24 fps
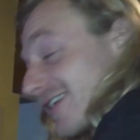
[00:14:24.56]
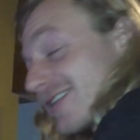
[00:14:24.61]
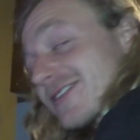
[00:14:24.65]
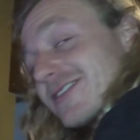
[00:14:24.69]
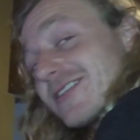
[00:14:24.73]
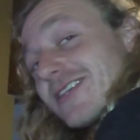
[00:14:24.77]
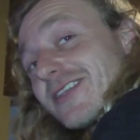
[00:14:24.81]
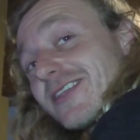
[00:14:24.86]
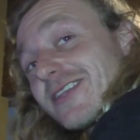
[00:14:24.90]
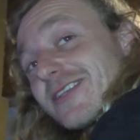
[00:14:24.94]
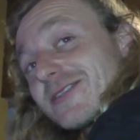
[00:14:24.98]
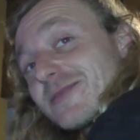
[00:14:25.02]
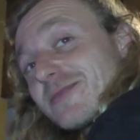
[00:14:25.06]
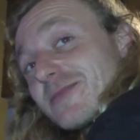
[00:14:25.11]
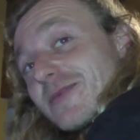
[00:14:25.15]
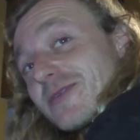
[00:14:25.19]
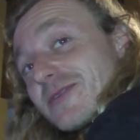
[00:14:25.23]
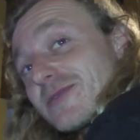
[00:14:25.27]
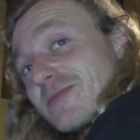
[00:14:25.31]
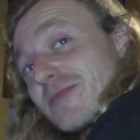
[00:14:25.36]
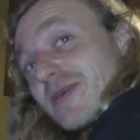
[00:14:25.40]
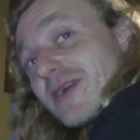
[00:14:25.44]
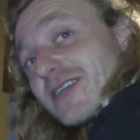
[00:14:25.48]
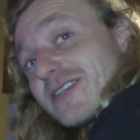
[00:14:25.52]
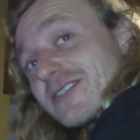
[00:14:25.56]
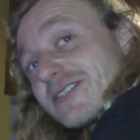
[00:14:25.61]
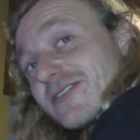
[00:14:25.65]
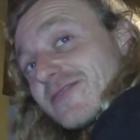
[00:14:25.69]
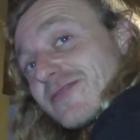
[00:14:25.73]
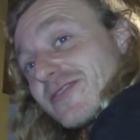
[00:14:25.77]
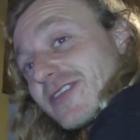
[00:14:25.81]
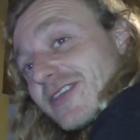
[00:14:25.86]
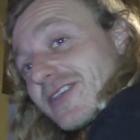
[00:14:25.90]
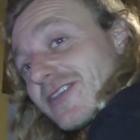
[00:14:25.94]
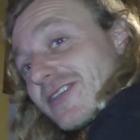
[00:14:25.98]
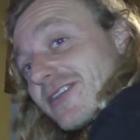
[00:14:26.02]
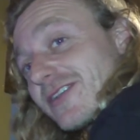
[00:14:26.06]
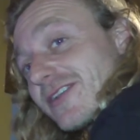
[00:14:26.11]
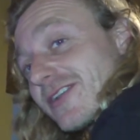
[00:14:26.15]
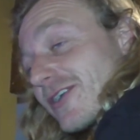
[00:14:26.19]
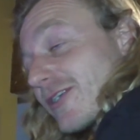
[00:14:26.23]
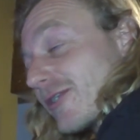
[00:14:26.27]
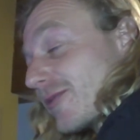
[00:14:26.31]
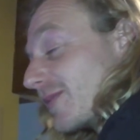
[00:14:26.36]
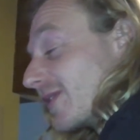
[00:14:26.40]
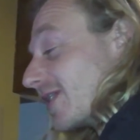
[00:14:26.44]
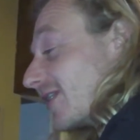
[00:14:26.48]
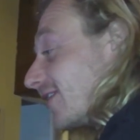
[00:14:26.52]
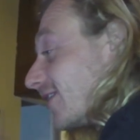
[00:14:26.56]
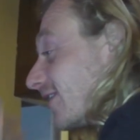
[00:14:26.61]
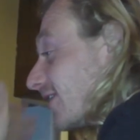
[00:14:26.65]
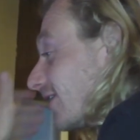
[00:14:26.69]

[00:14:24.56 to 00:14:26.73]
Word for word: I'd say that's the most positive thing you can know about